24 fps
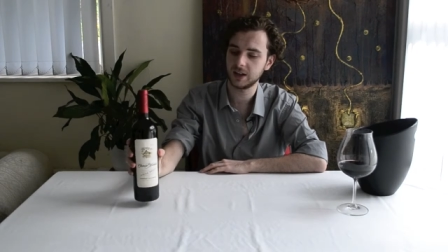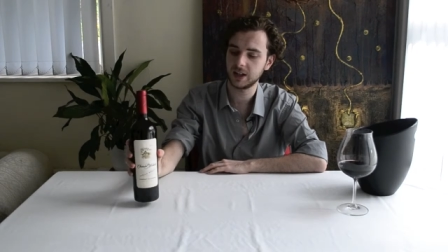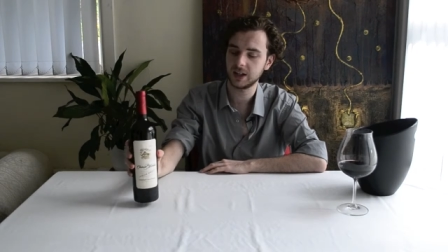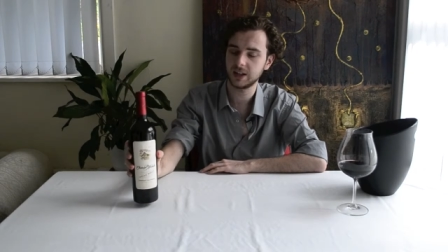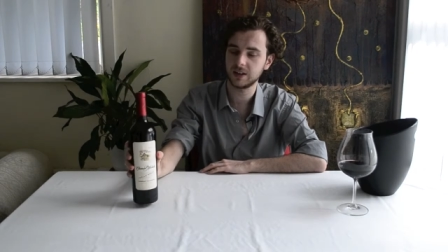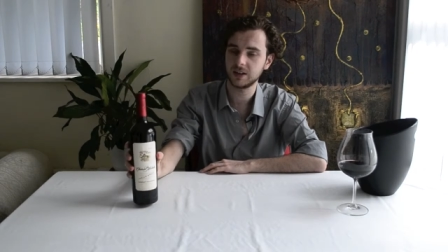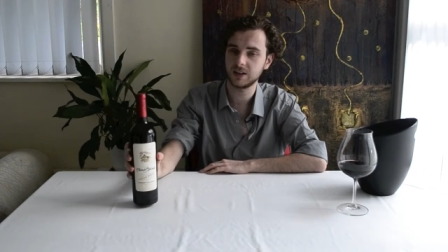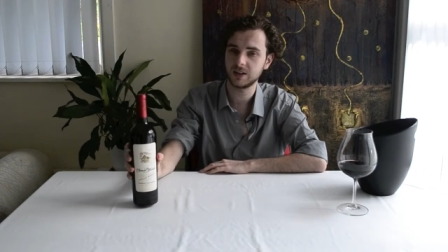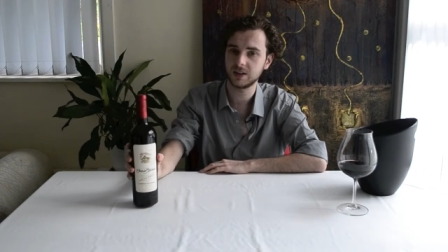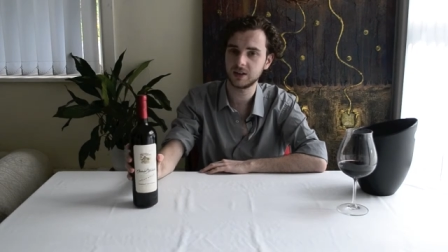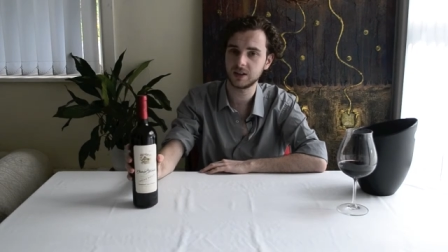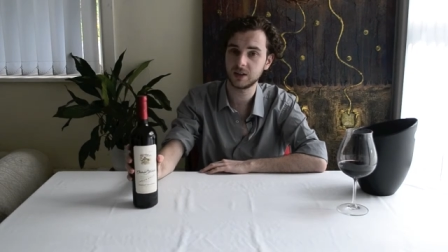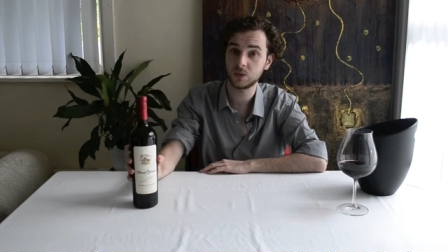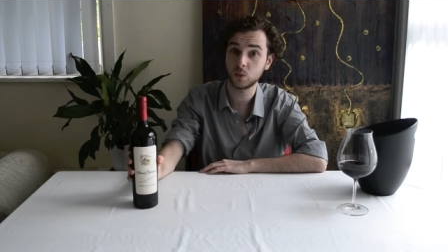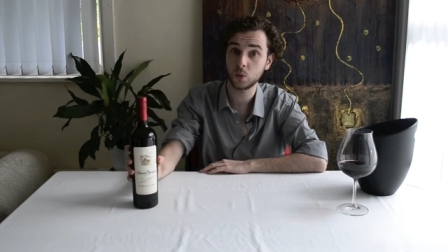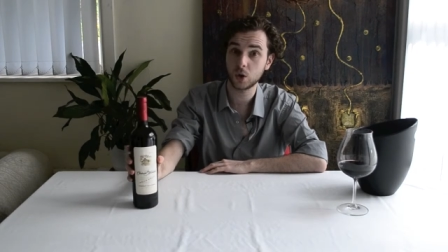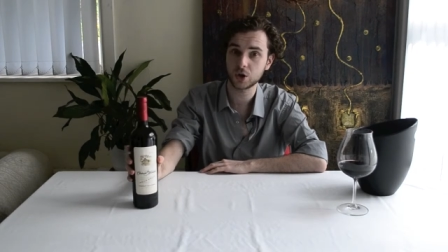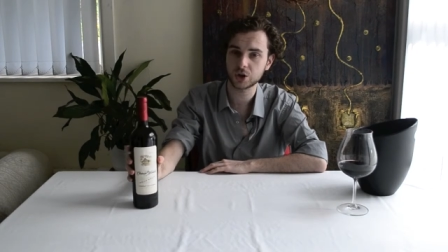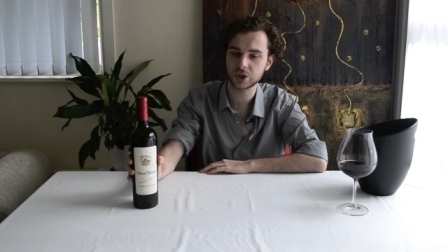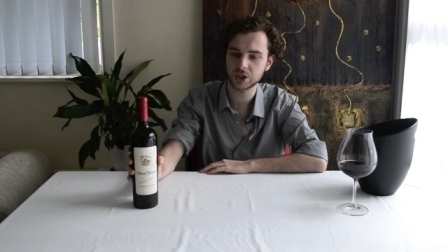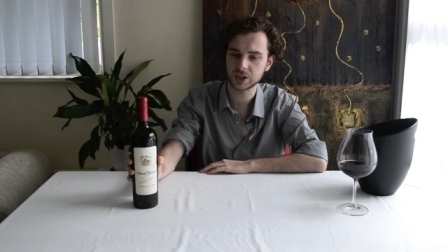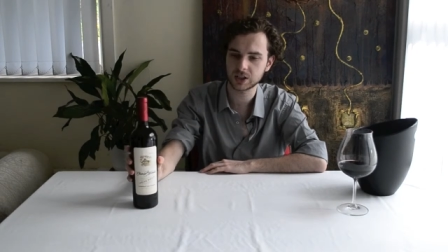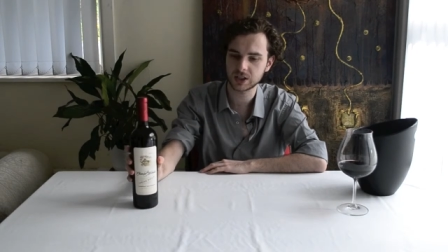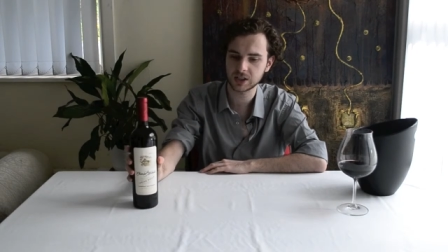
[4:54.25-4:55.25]
in
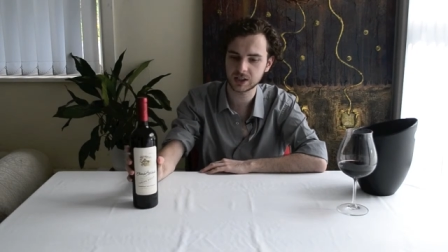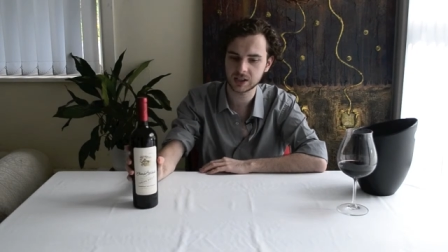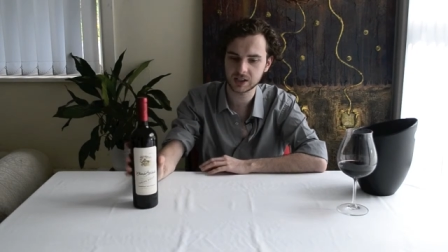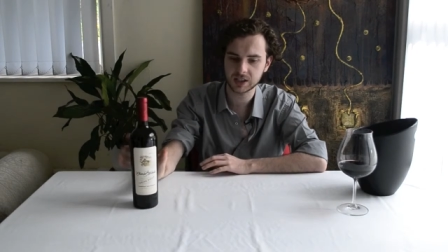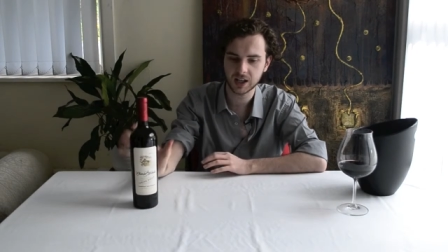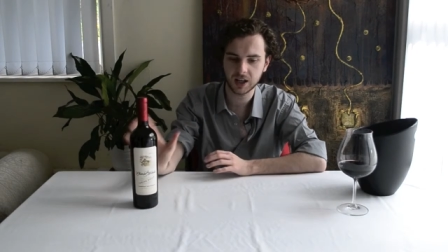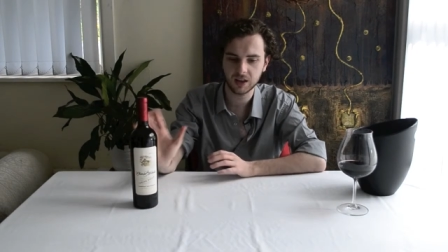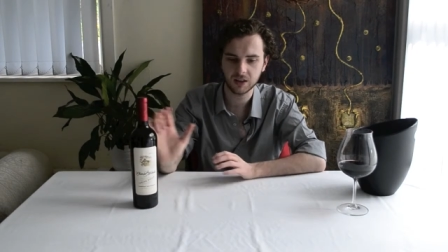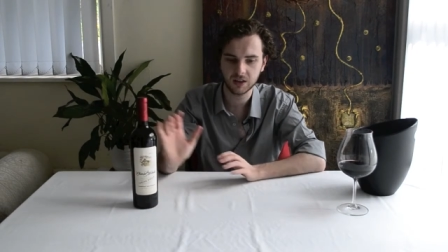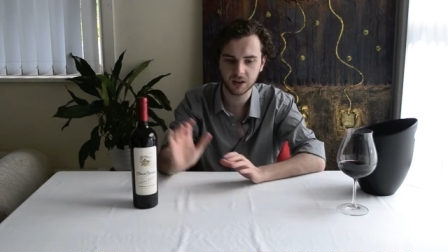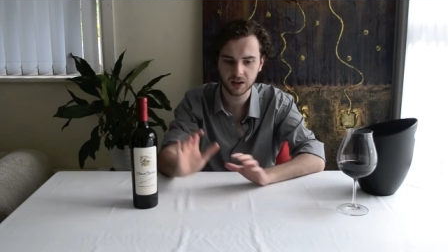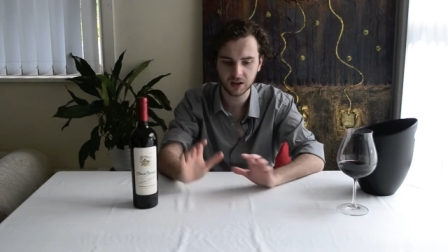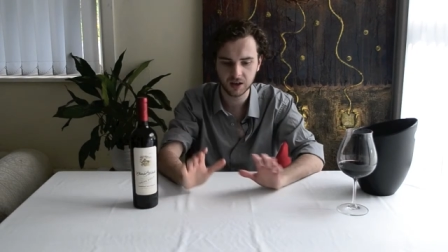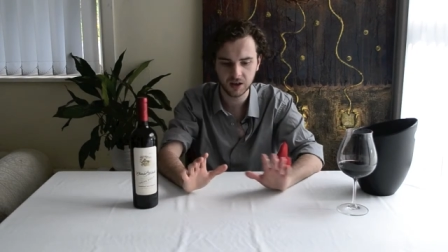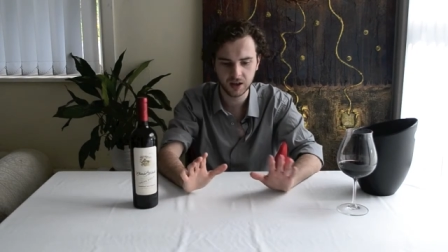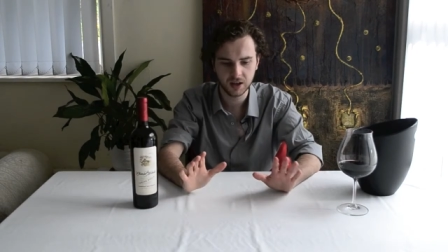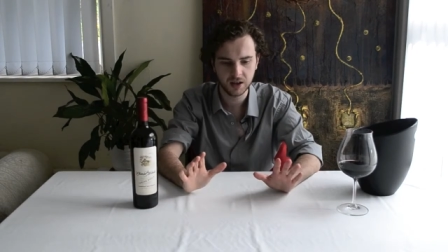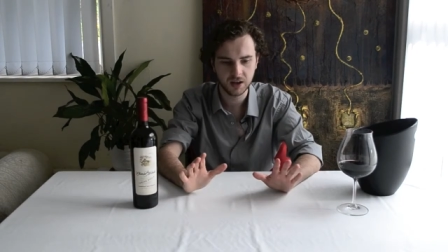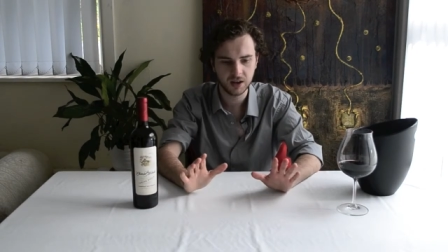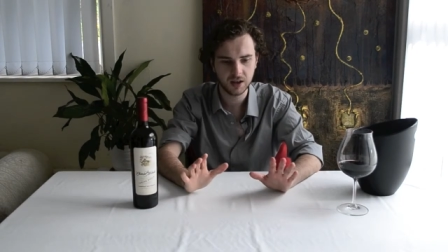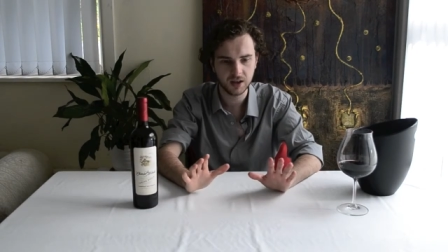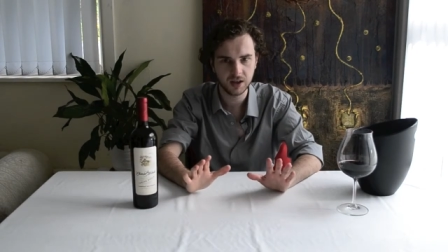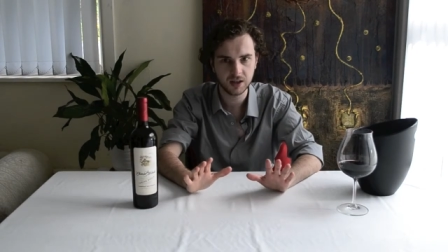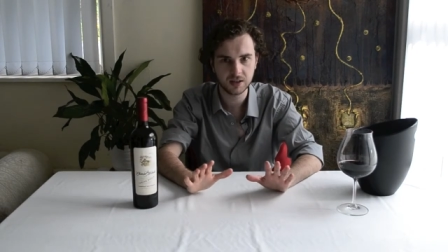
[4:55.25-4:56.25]
Washington State there,
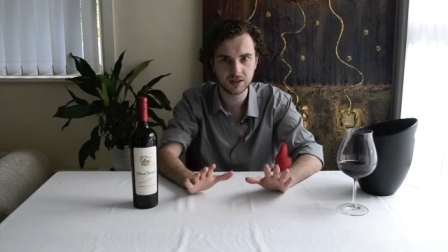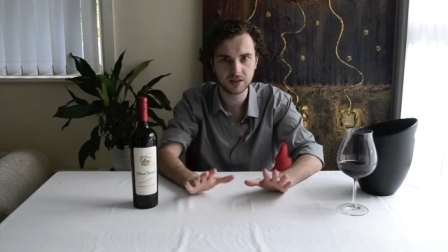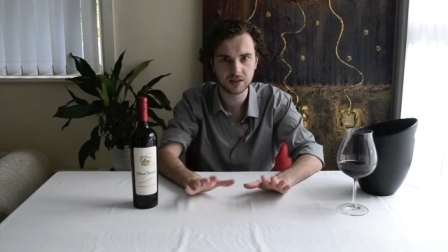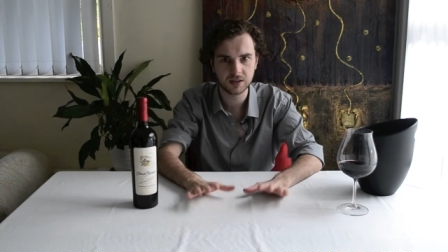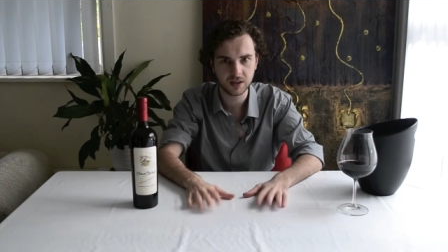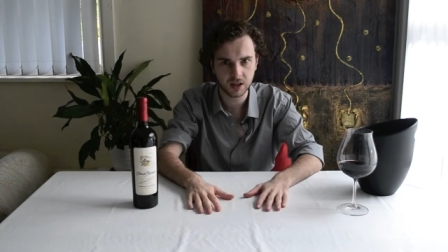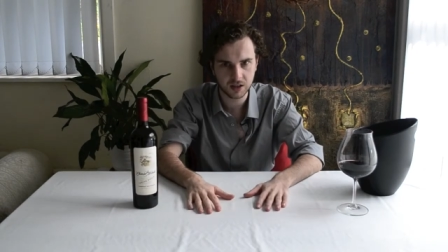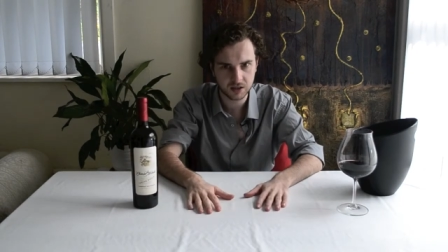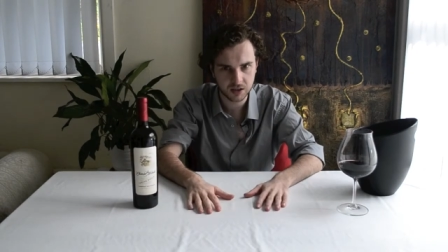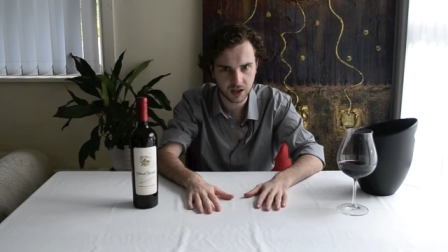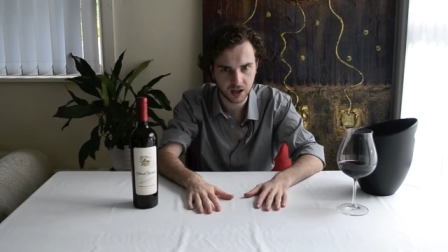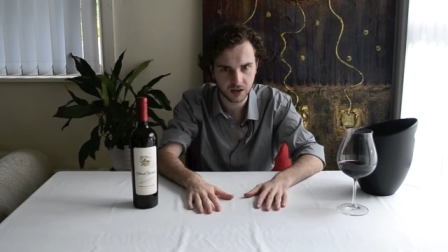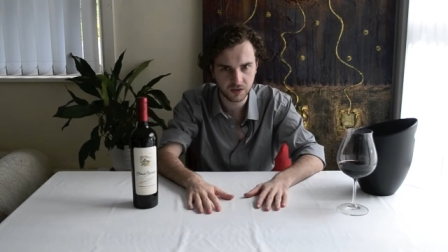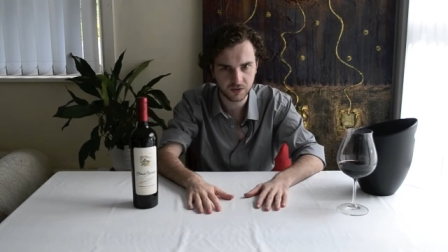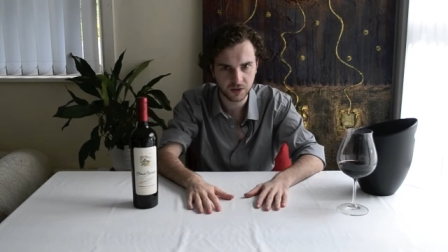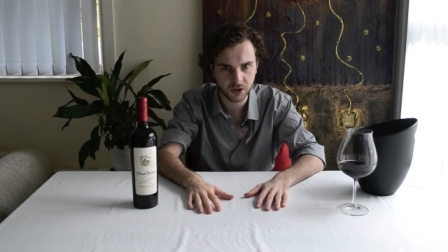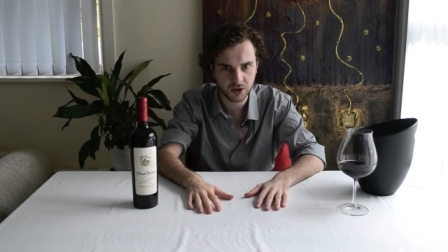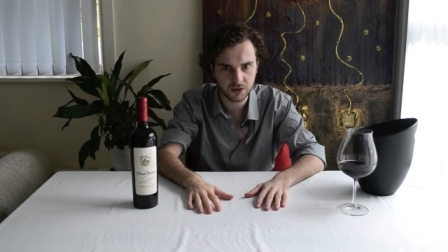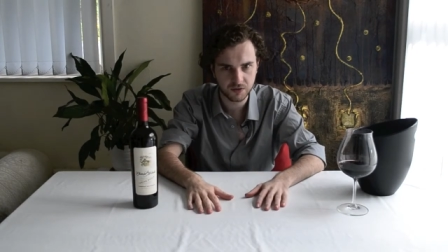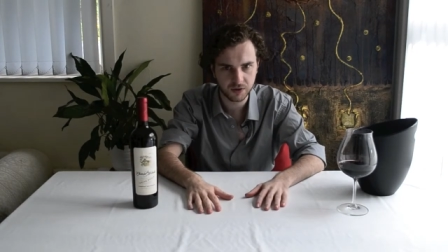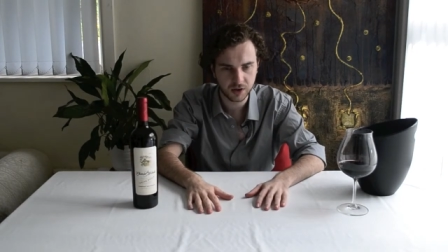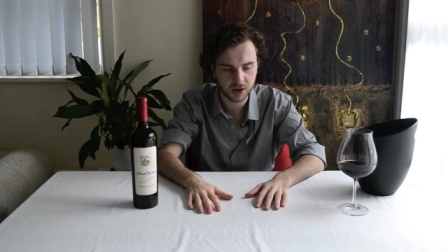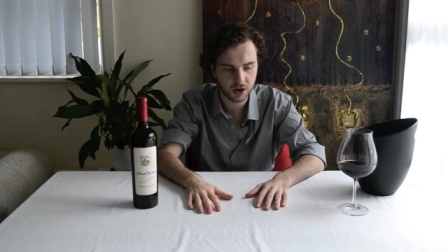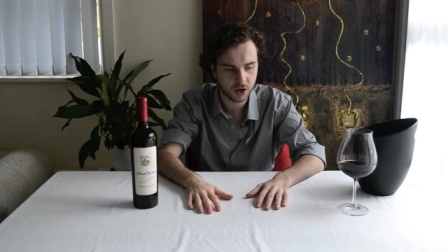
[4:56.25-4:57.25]
it does get
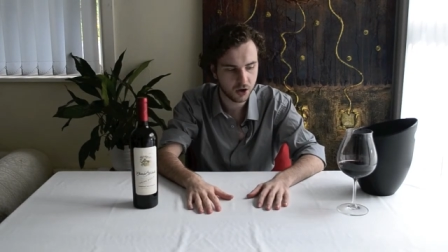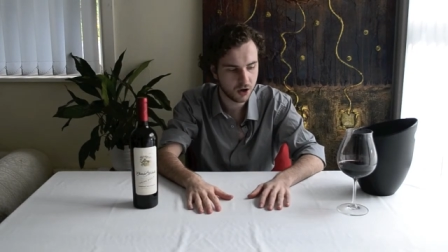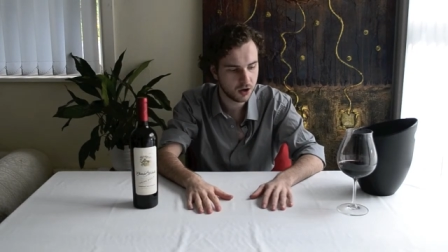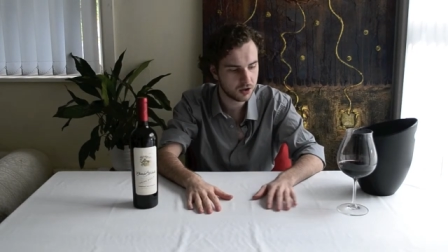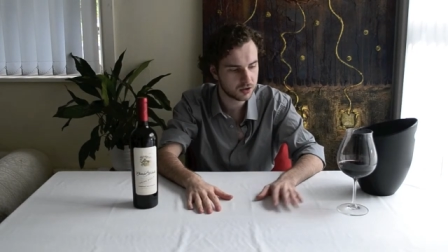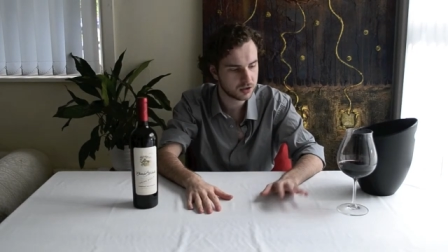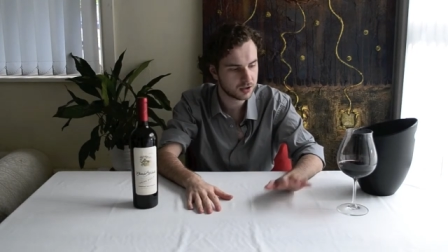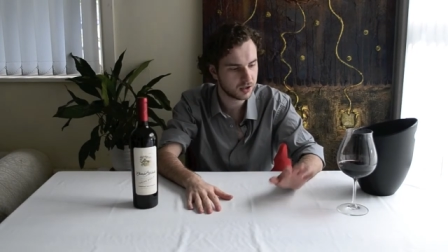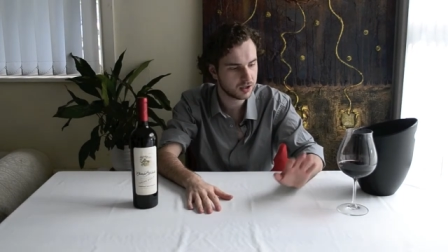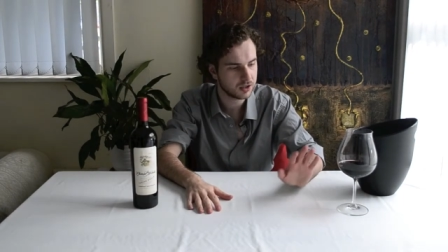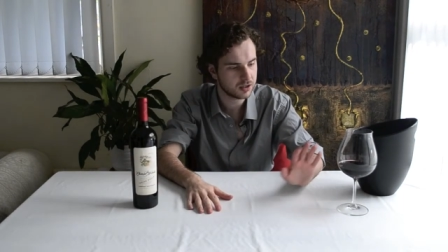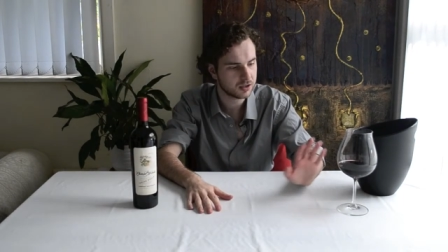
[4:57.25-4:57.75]
very, very hot.